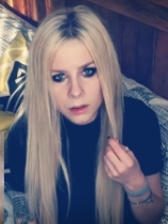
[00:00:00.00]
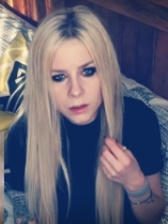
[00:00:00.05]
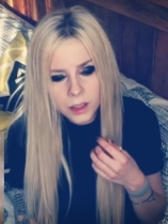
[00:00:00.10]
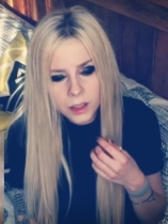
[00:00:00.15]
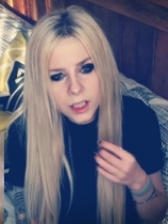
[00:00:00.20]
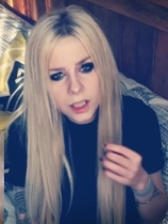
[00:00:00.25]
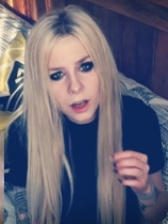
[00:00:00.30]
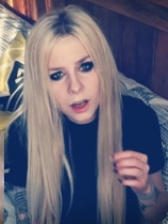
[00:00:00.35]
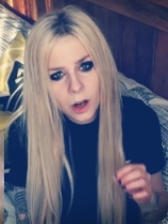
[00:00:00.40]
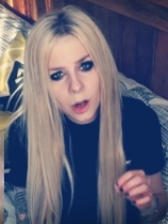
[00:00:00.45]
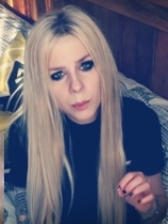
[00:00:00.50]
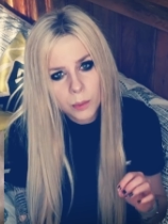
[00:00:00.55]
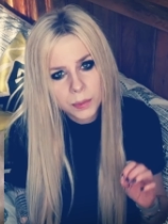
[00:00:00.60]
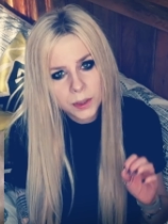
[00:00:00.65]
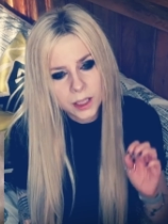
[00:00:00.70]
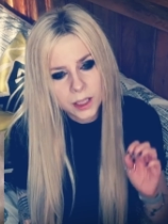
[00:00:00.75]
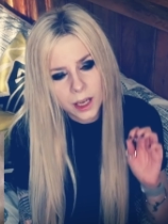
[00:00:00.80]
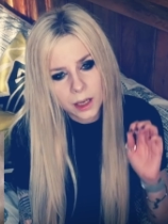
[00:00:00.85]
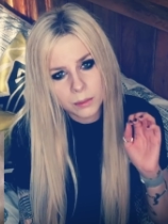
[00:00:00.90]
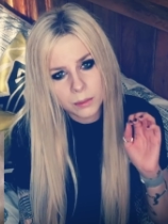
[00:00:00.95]
The girl
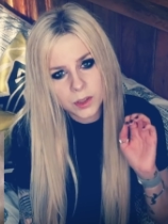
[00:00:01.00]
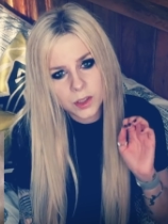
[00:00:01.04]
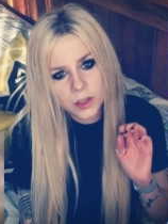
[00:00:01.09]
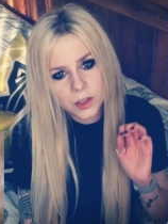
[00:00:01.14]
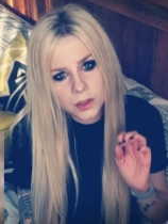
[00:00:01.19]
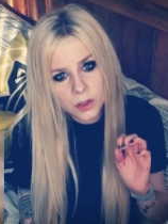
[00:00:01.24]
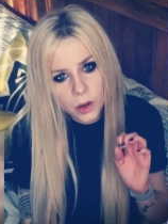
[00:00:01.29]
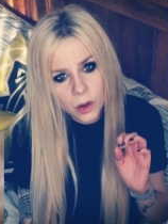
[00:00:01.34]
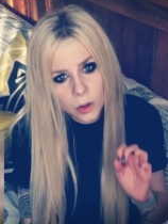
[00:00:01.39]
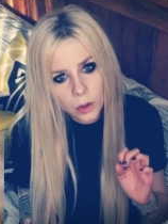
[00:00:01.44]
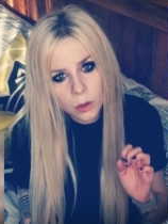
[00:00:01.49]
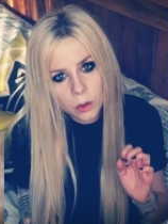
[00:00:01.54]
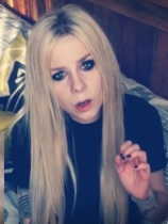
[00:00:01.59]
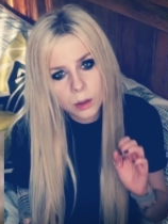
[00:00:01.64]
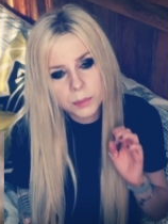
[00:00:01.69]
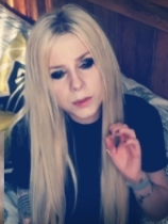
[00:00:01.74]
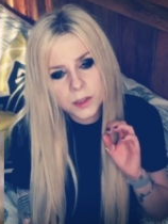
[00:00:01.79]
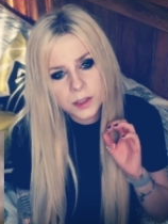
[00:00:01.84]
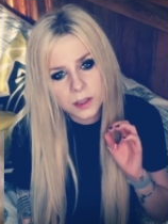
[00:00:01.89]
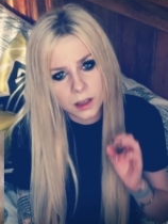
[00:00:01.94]
became so
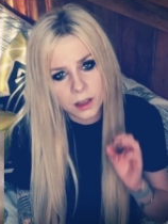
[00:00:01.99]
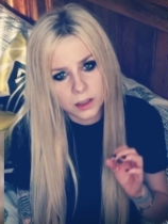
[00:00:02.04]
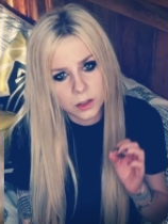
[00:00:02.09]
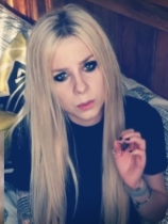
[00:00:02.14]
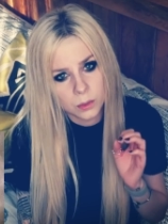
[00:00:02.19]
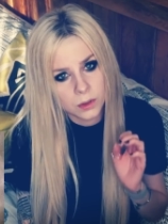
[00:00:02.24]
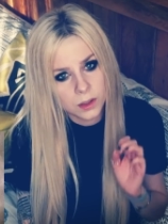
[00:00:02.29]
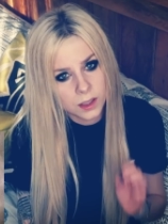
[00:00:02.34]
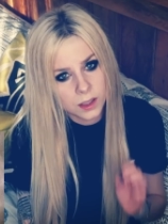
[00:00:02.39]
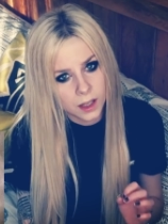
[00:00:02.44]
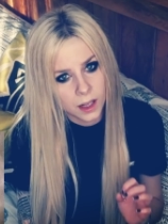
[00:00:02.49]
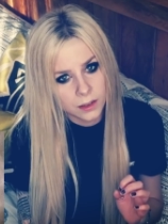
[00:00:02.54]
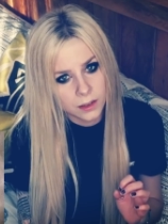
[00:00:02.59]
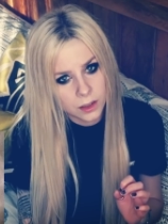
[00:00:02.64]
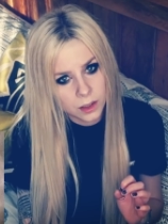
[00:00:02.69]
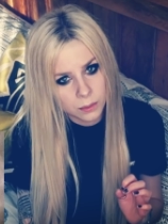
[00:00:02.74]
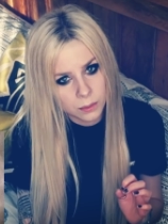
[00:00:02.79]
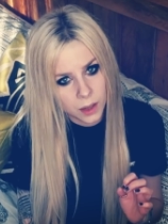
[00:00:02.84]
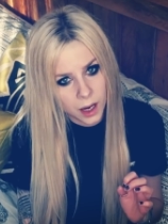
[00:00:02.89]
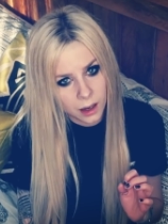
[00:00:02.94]
obsessed with
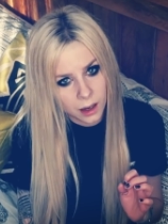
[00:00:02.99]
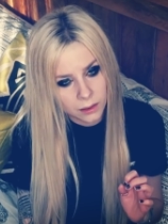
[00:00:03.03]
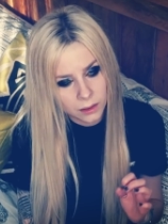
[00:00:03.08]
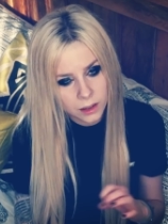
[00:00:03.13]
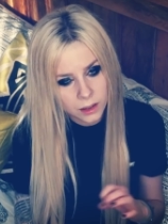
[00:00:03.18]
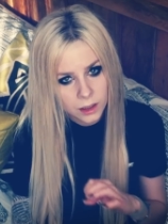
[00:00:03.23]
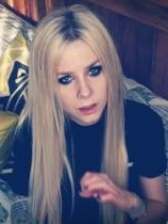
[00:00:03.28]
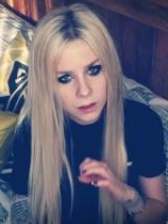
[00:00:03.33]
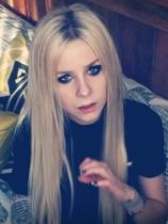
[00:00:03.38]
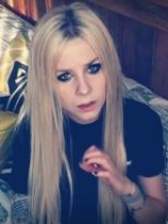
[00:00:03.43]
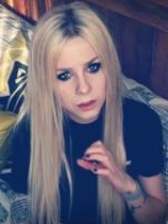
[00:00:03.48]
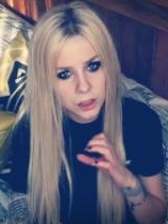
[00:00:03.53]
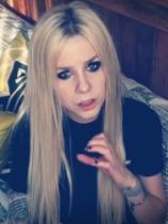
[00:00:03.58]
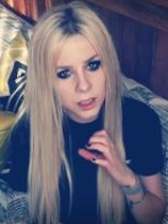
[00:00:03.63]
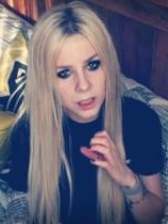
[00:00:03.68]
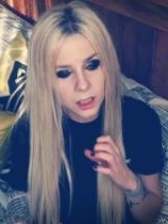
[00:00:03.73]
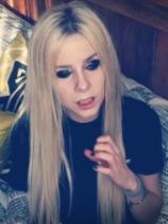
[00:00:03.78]
Slender Man that she